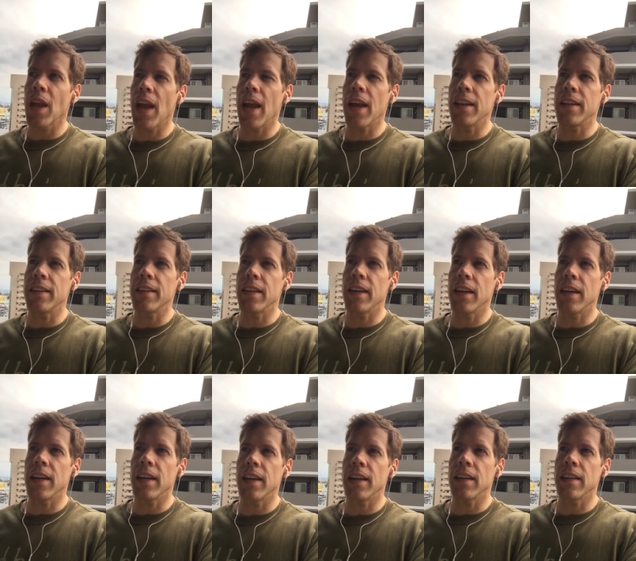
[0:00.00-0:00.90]
And
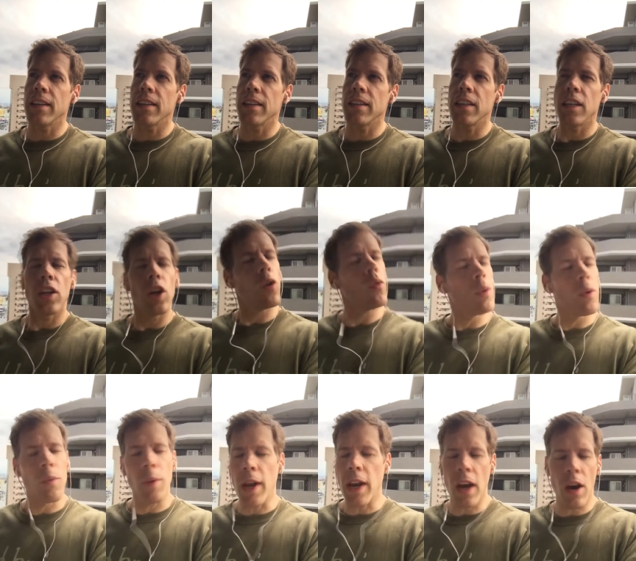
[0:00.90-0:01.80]
uh, you know, we
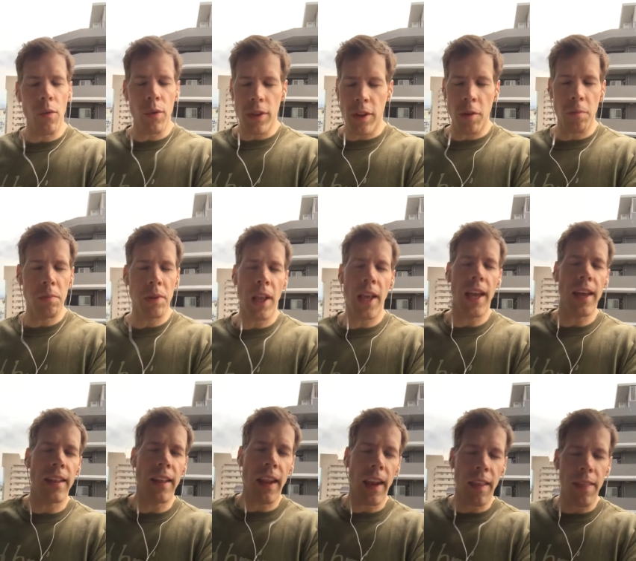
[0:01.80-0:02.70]
went on with our play,
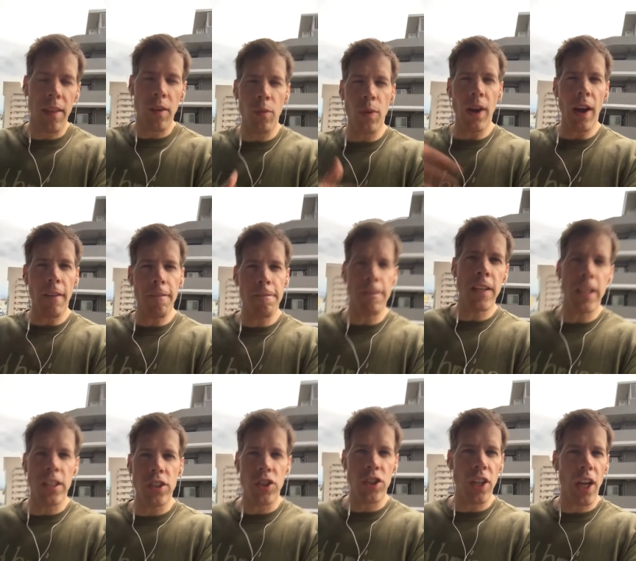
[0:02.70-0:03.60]
and then I think we got
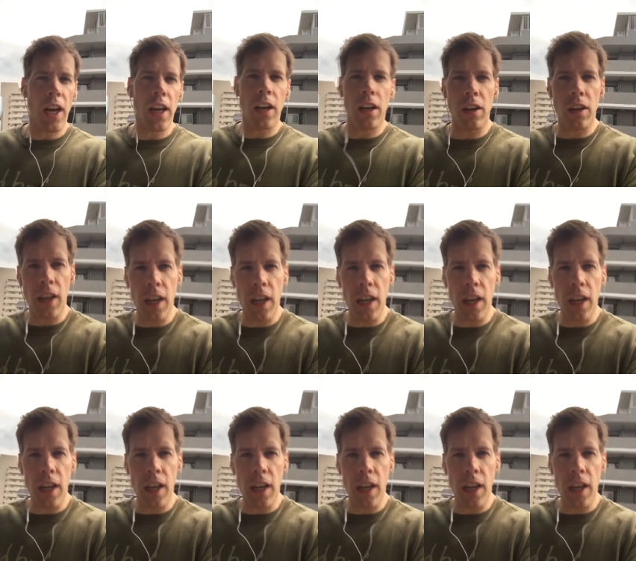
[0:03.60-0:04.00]
finished, got our, uh,